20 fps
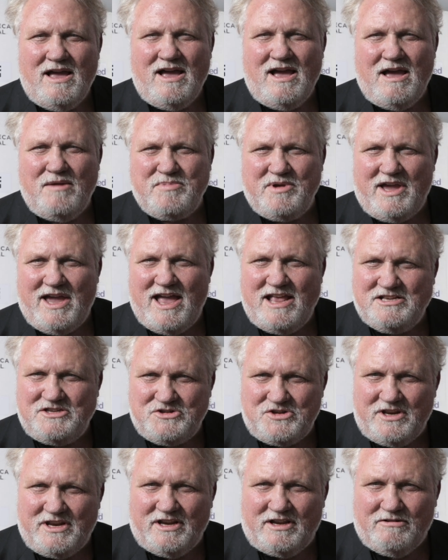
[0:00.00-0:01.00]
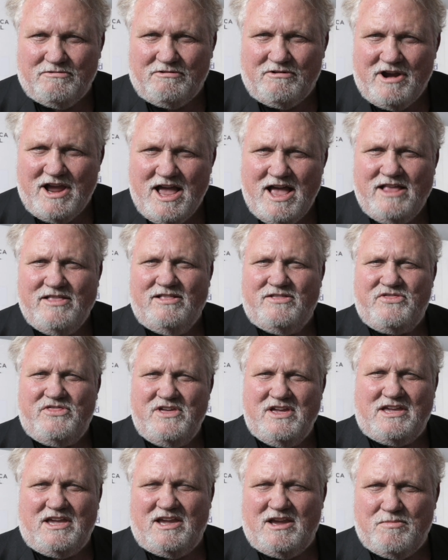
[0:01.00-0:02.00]
I began sitting around
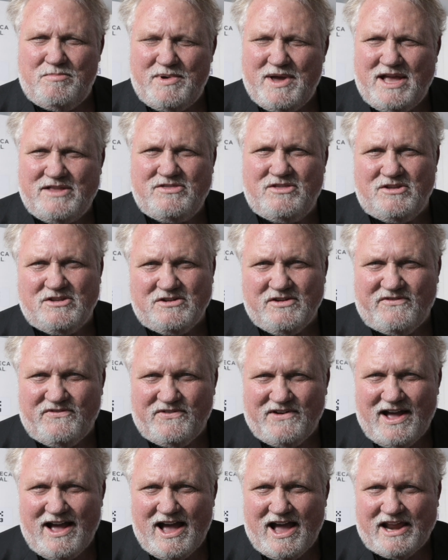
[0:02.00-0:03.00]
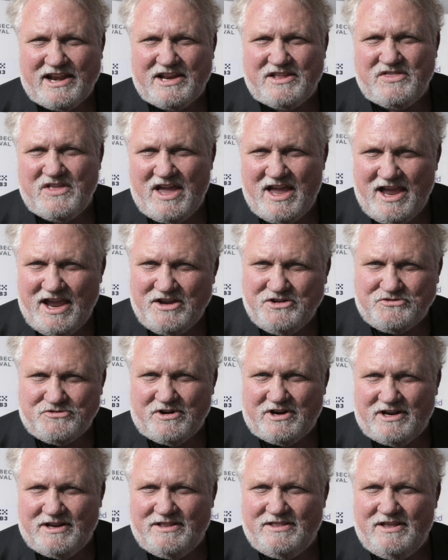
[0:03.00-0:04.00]
thinking about the divide and the
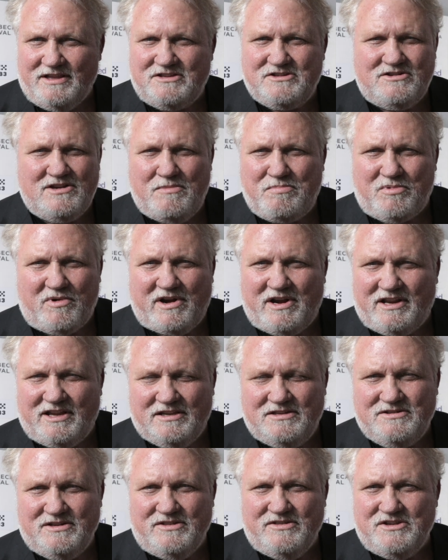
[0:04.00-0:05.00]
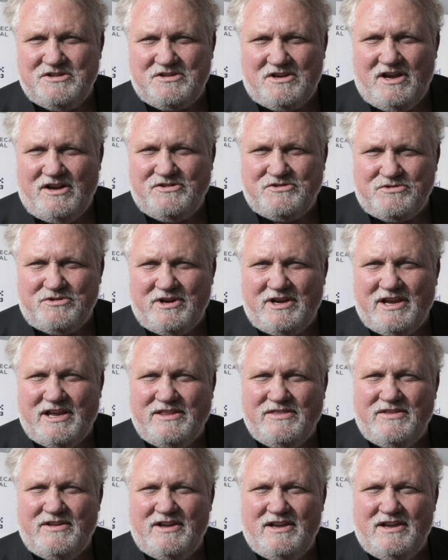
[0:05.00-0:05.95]
hatred that's separating us in this country and,